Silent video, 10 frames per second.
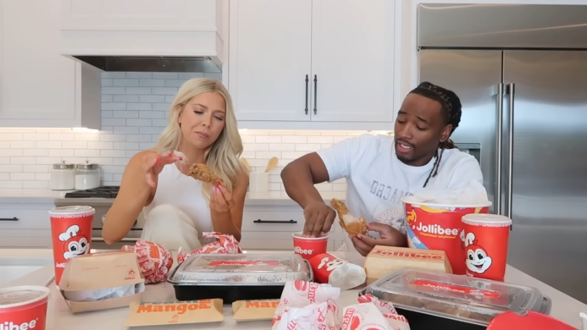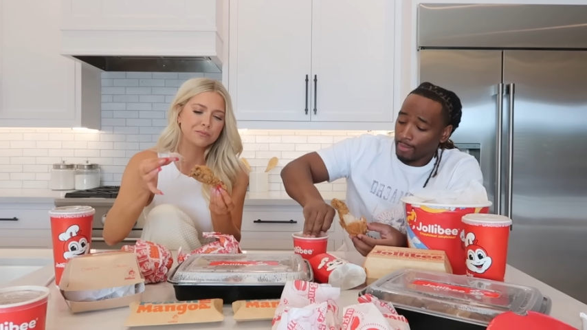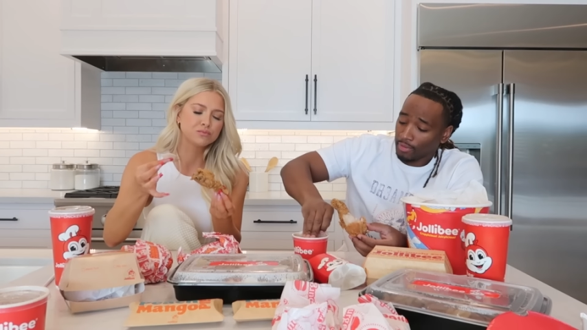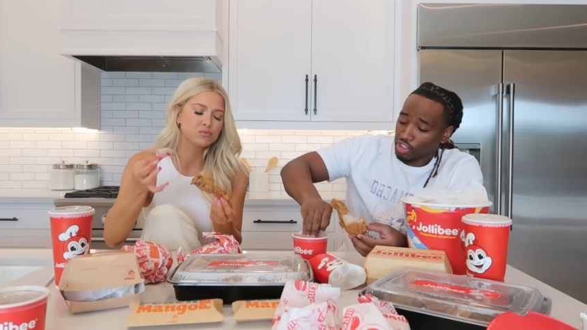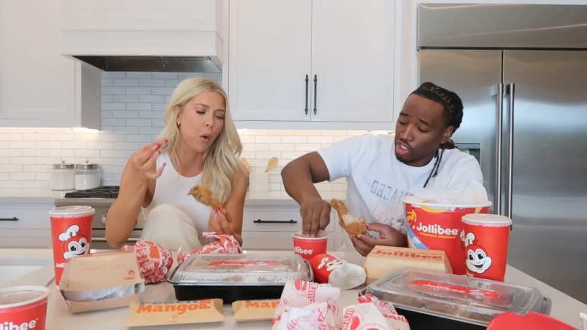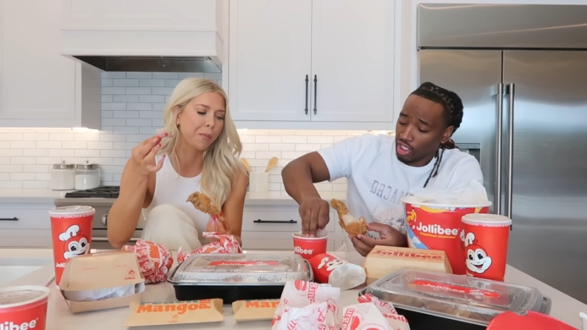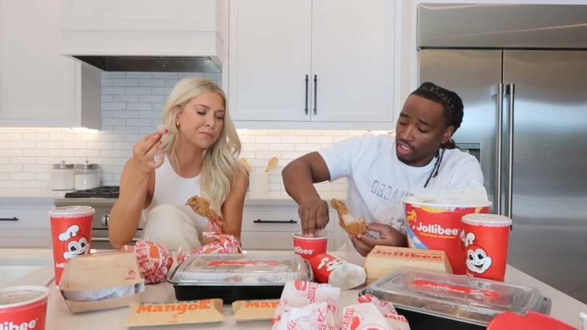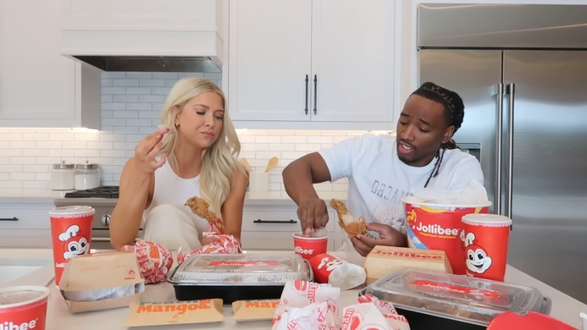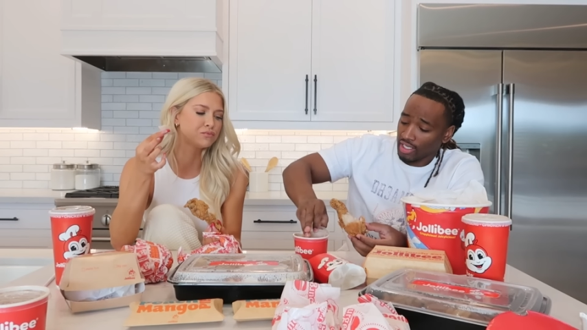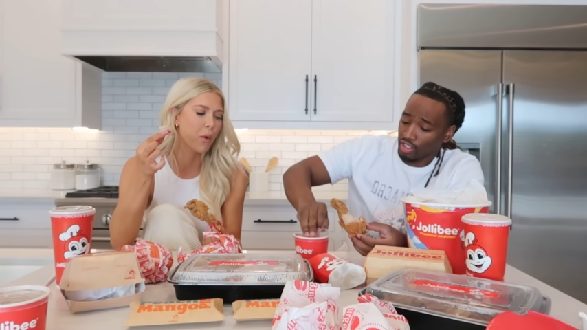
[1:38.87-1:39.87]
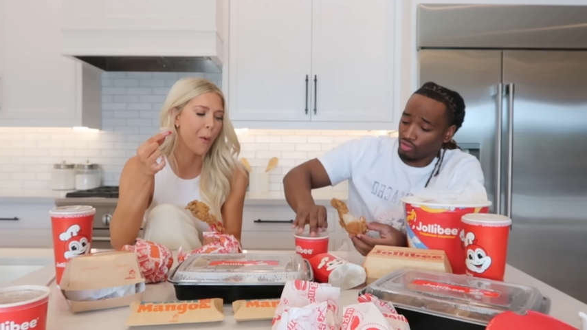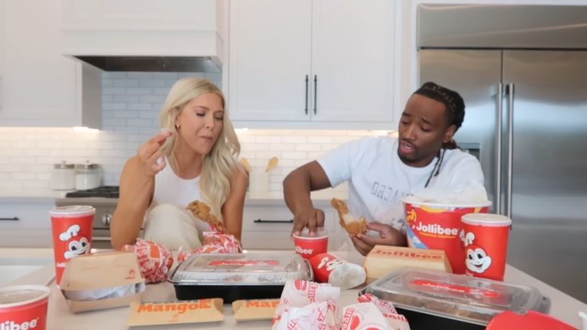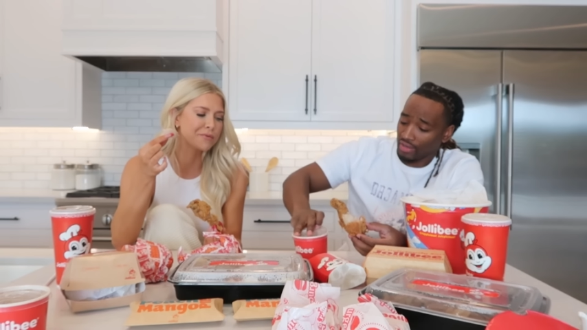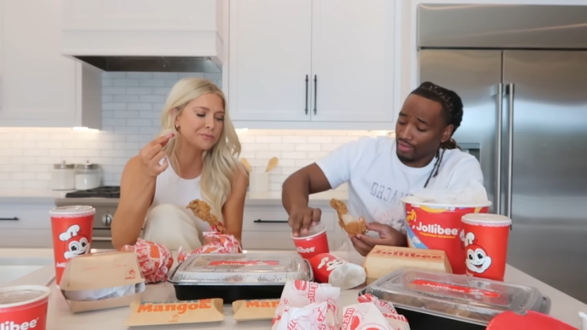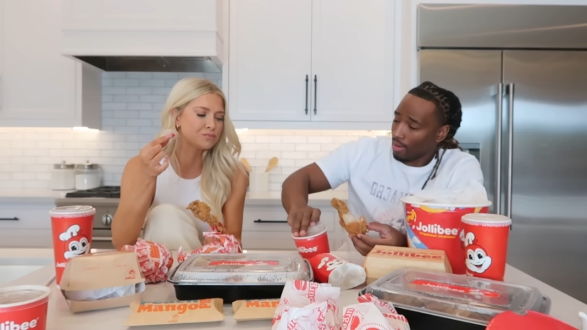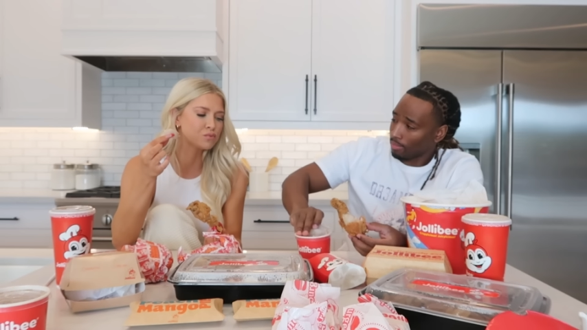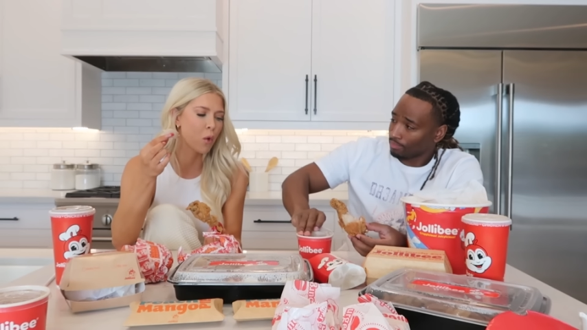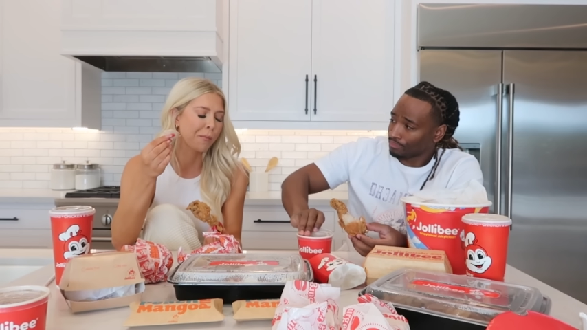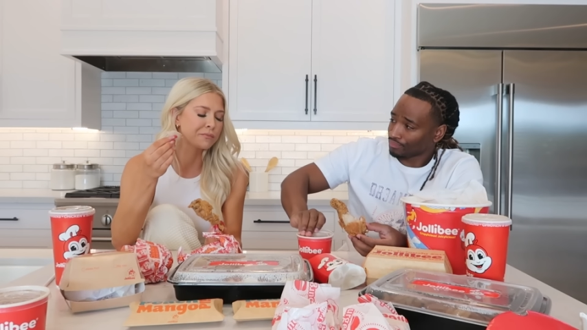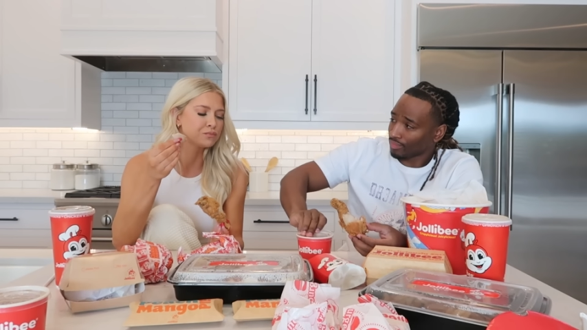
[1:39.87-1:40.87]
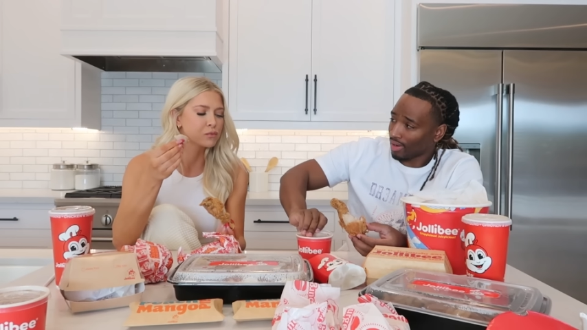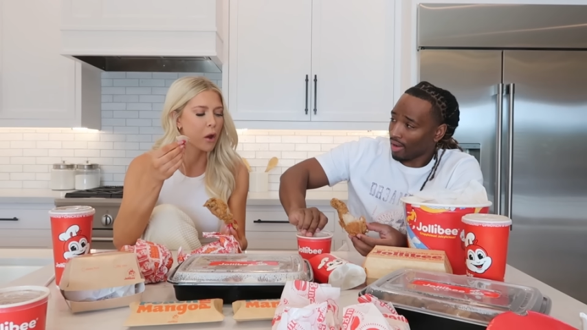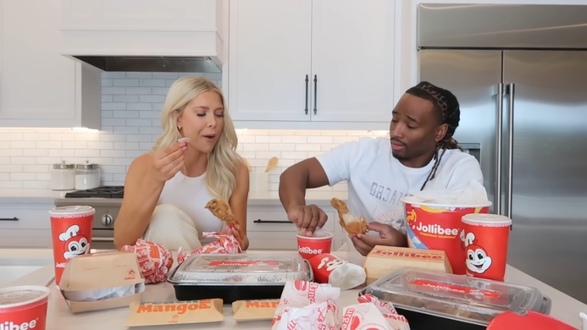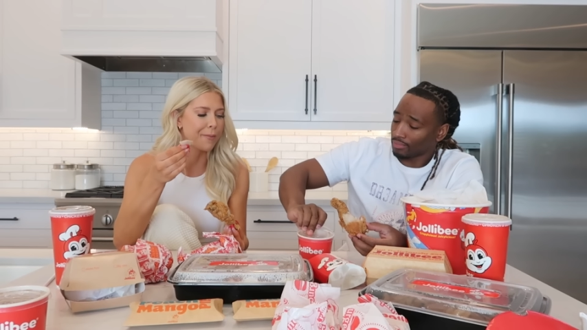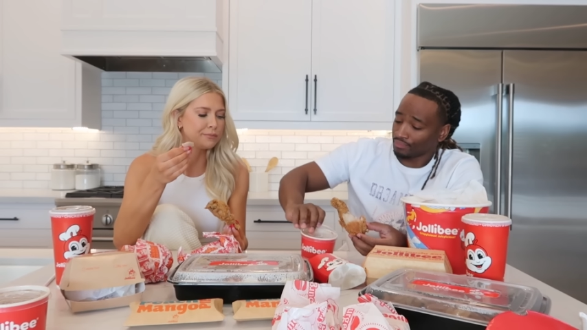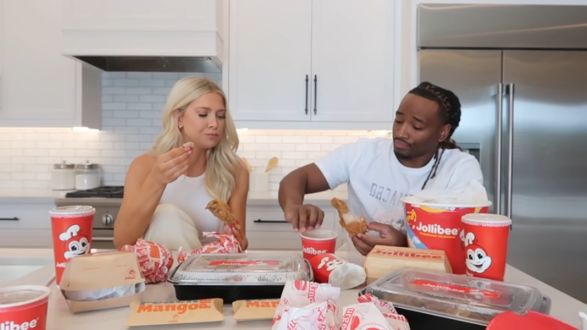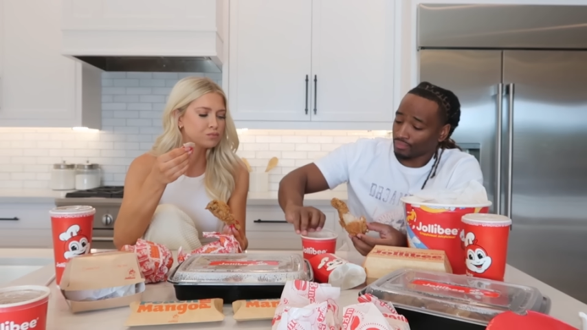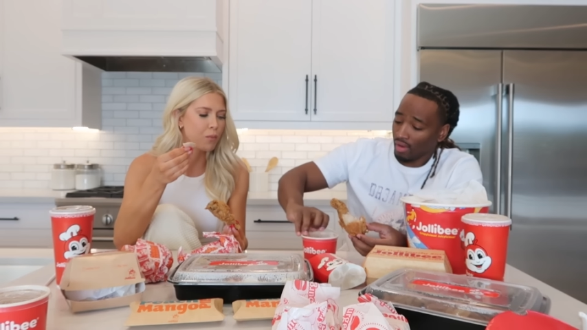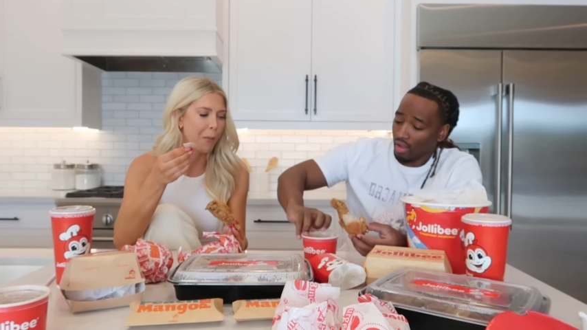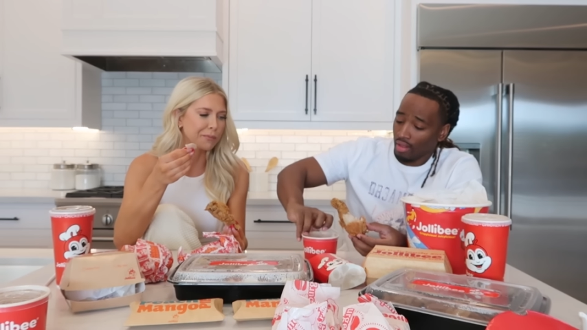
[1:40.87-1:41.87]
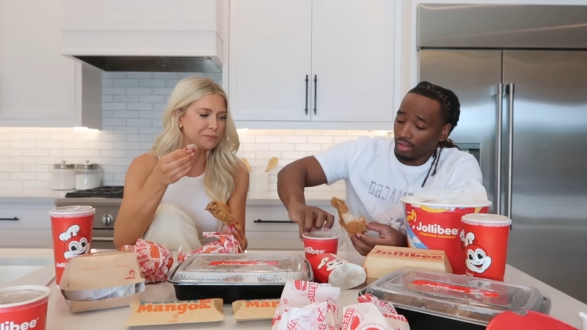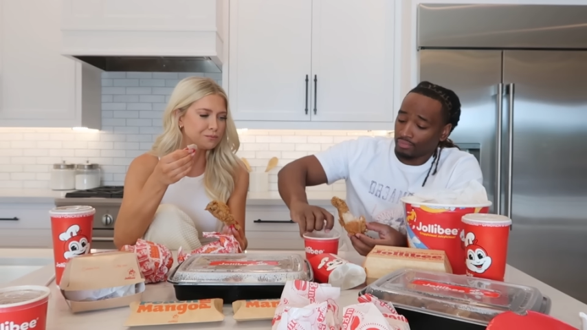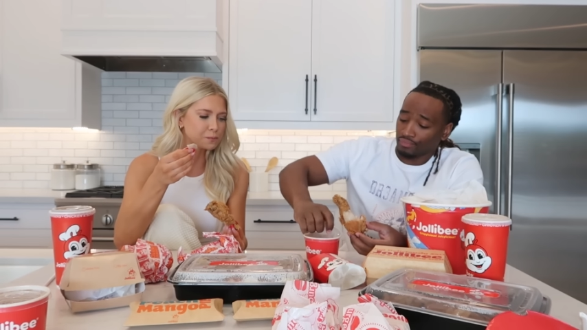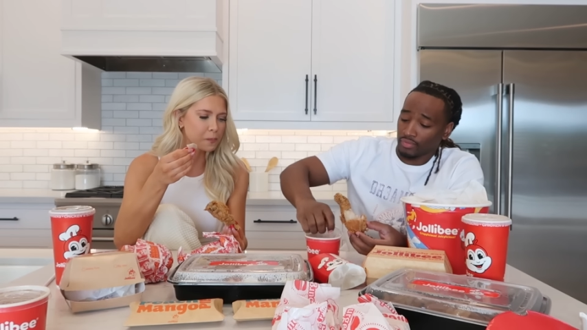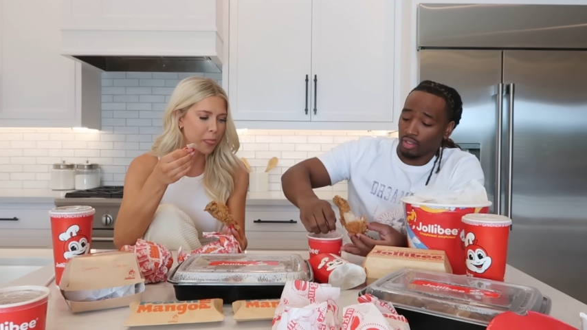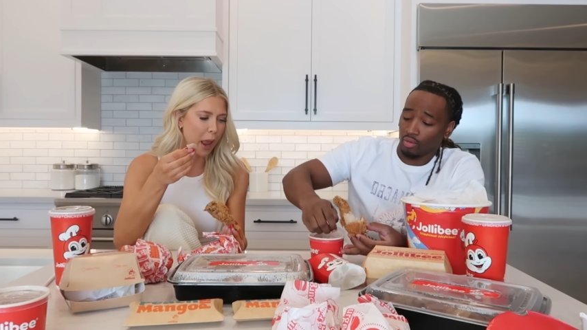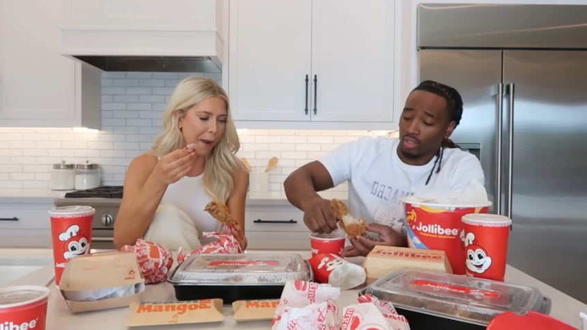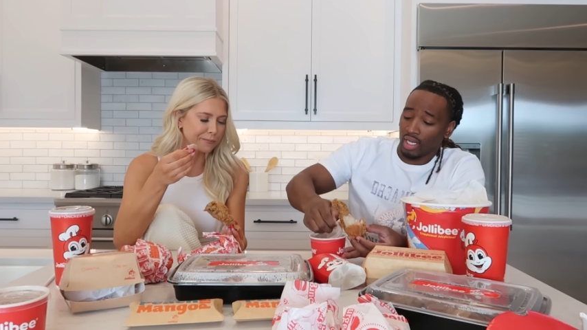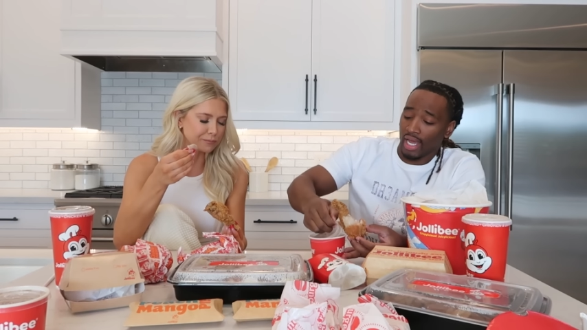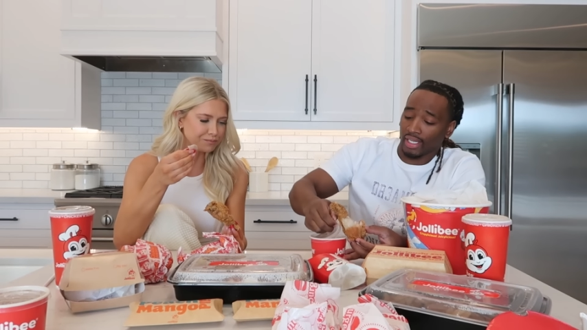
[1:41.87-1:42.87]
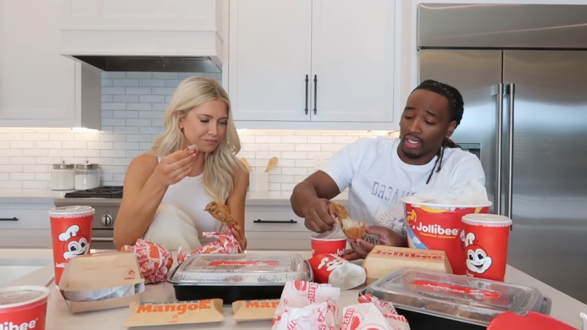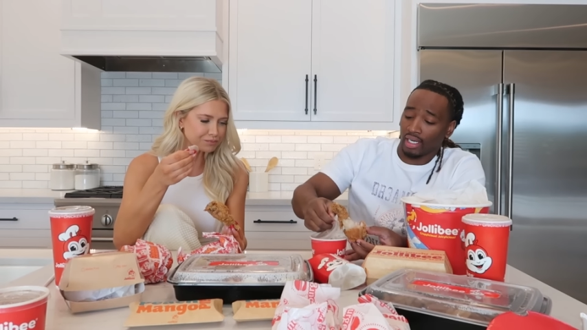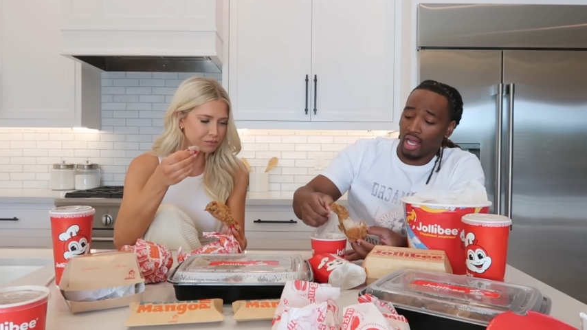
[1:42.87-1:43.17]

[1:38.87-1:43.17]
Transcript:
Speaker 1: dip the chicken in the gravy. Okay. And you will like it a